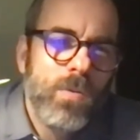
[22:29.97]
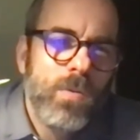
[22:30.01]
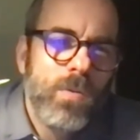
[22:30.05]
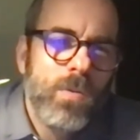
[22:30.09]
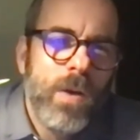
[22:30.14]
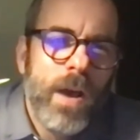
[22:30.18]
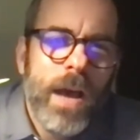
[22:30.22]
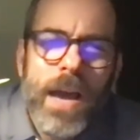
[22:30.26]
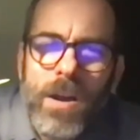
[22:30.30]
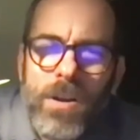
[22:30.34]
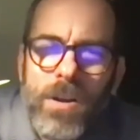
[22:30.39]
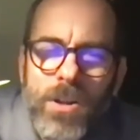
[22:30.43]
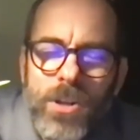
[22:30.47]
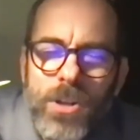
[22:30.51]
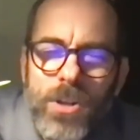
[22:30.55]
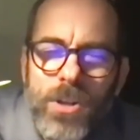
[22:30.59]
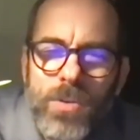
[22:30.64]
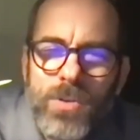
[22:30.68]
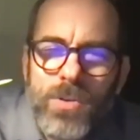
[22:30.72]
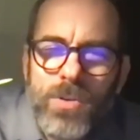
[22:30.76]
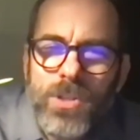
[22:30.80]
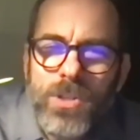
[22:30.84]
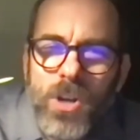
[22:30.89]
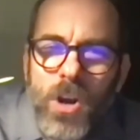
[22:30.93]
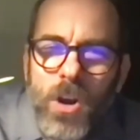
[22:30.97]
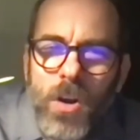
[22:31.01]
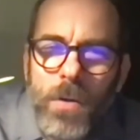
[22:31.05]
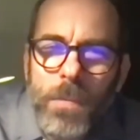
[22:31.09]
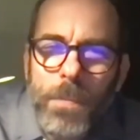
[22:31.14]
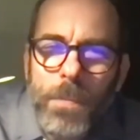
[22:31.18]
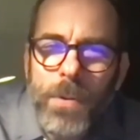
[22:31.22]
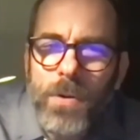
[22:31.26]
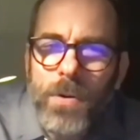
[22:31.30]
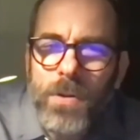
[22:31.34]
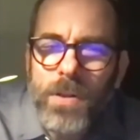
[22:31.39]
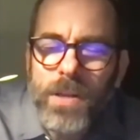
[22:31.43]
how did you start
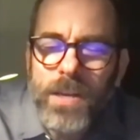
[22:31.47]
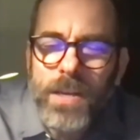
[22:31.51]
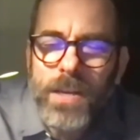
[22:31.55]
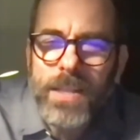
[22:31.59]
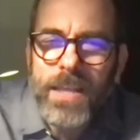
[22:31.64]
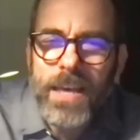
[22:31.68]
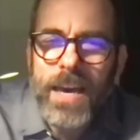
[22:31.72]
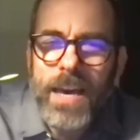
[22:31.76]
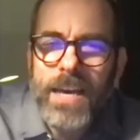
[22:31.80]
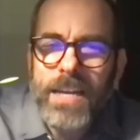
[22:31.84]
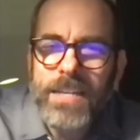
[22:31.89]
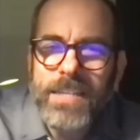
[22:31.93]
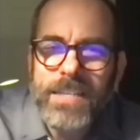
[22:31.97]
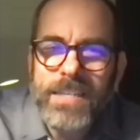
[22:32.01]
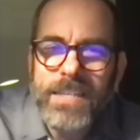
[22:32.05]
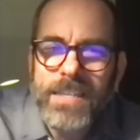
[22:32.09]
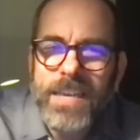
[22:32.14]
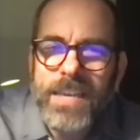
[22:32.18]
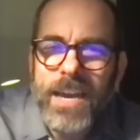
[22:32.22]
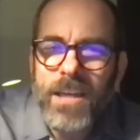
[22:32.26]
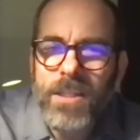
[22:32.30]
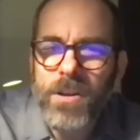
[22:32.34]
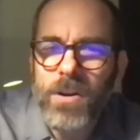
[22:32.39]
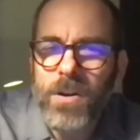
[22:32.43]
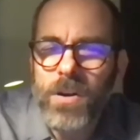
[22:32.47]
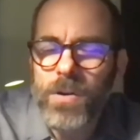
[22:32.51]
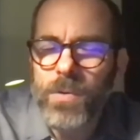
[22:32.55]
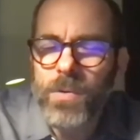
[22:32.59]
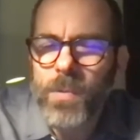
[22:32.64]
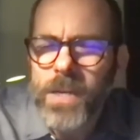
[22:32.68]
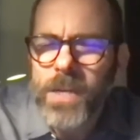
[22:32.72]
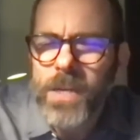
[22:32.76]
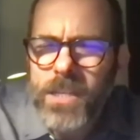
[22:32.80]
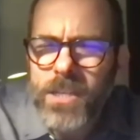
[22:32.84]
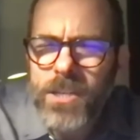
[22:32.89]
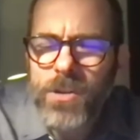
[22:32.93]
pulling that together? And
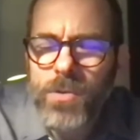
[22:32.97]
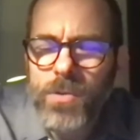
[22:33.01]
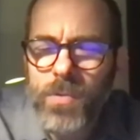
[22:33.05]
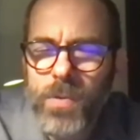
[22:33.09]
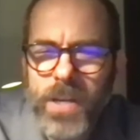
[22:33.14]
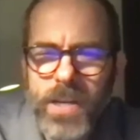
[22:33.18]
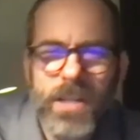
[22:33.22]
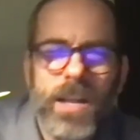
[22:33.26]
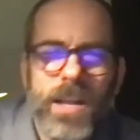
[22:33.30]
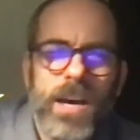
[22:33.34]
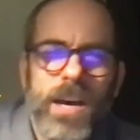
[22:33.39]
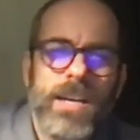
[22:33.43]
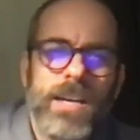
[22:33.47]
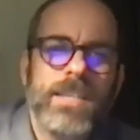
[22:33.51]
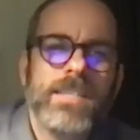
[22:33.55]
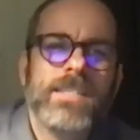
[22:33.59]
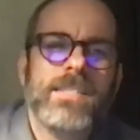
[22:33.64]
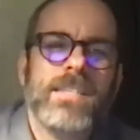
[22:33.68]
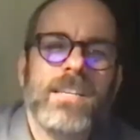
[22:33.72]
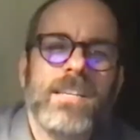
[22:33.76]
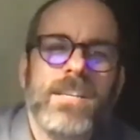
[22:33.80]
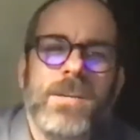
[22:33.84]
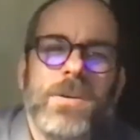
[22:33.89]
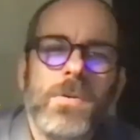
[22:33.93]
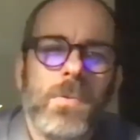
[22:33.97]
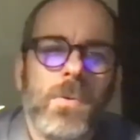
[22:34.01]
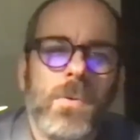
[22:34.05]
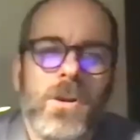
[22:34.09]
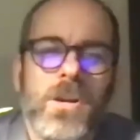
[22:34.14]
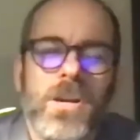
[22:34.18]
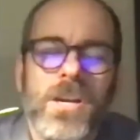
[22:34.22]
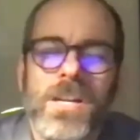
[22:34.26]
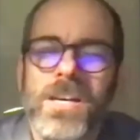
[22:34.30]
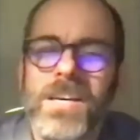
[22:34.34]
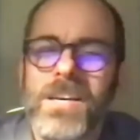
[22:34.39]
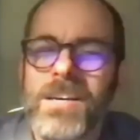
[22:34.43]
when did you realize that you were
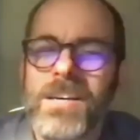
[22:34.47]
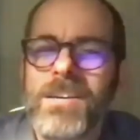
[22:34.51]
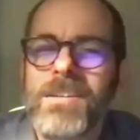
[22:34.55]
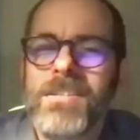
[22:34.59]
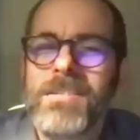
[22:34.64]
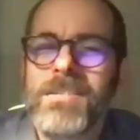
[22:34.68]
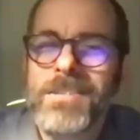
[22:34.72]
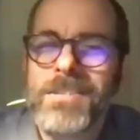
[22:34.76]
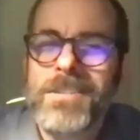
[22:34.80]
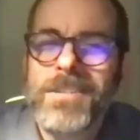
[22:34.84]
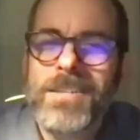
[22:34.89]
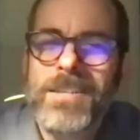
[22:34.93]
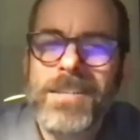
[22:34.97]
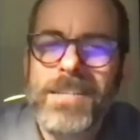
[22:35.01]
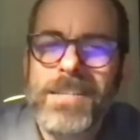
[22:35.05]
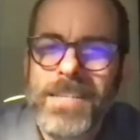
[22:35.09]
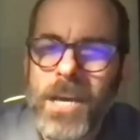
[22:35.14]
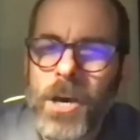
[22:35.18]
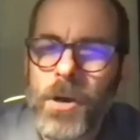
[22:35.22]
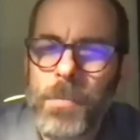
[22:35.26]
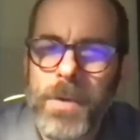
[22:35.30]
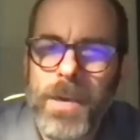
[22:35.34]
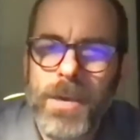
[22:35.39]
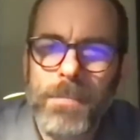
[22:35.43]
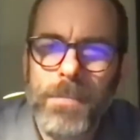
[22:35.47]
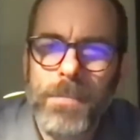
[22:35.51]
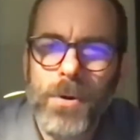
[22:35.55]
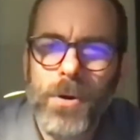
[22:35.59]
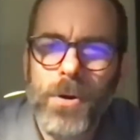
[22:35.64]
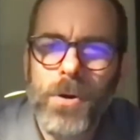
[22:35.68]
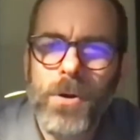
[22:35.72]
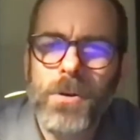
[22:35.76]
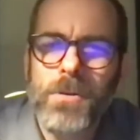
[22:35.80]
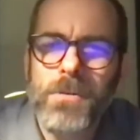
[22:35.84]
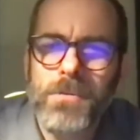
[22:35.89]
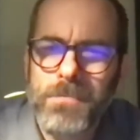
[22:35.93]
gonna tell
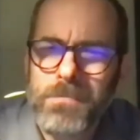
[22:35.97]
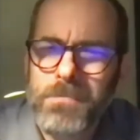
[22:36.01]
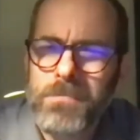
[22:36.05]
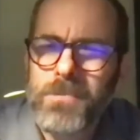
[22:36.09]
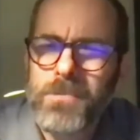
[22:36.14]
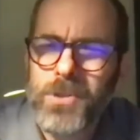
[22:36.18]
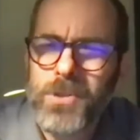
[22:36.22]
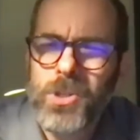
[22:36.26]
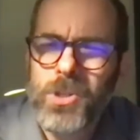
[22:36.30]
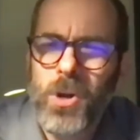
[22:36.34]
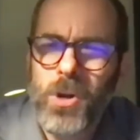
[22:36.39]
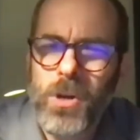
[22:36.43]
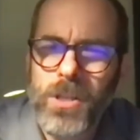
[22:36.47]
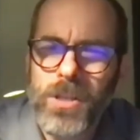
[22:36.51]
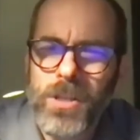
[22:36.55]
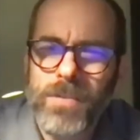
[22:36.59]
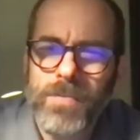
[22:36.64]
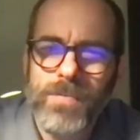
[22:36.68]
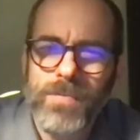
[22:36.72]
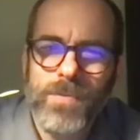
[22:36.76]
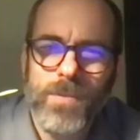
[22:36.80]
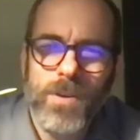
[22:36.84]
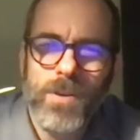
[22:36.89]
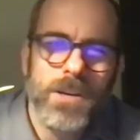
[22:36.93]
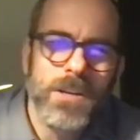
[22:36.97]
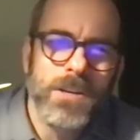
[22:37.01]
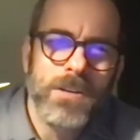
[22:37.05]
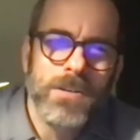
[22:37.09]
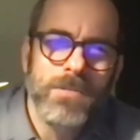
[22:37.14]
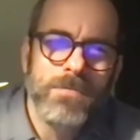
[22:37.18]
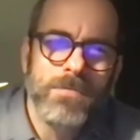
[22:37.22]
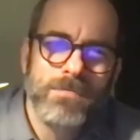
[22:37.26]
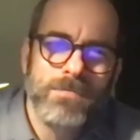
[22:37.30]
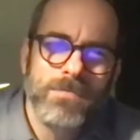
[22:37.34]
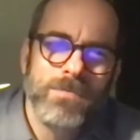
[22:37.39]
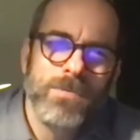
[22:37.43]
people, start at the front,
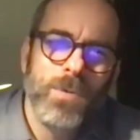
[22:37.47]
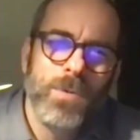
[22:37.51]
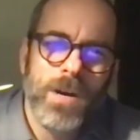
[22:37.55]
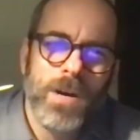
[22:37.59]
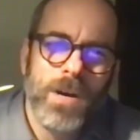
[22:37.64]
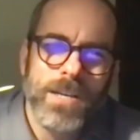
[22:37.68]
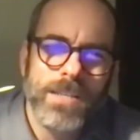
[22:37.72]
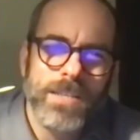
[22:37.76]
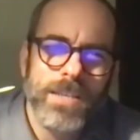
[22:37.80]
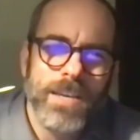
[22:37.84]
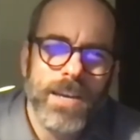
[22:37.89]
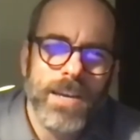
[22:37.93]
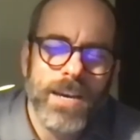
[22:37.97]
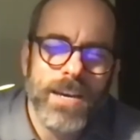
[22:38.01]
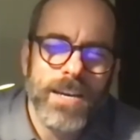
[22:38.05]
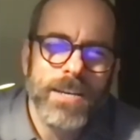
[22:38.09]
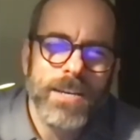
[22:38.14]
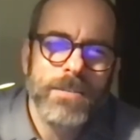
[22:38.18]
wise guy?